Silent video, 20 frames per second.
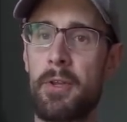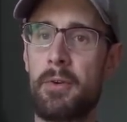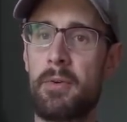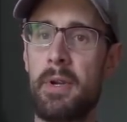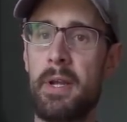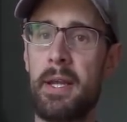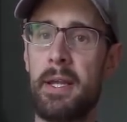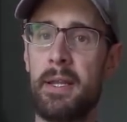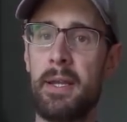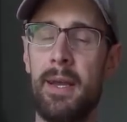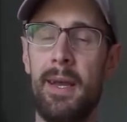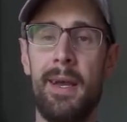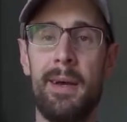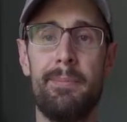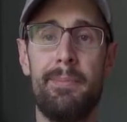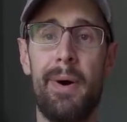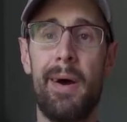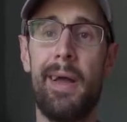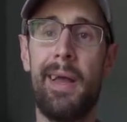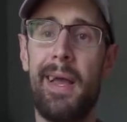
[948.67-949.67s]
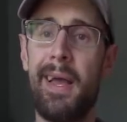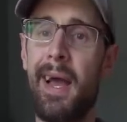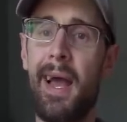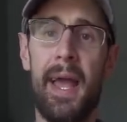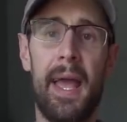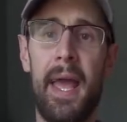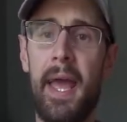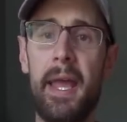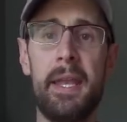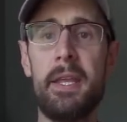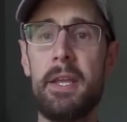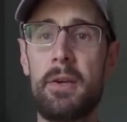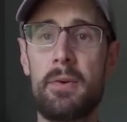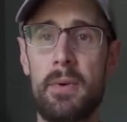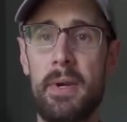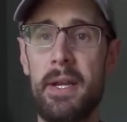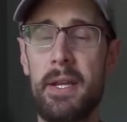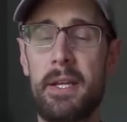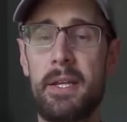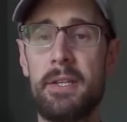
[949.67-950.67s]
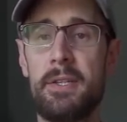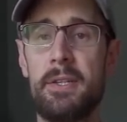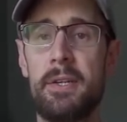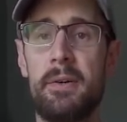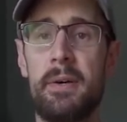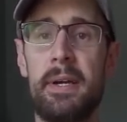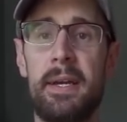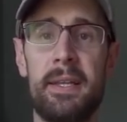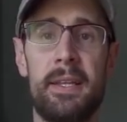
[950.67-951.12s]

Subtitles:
grade, but any grade can do it.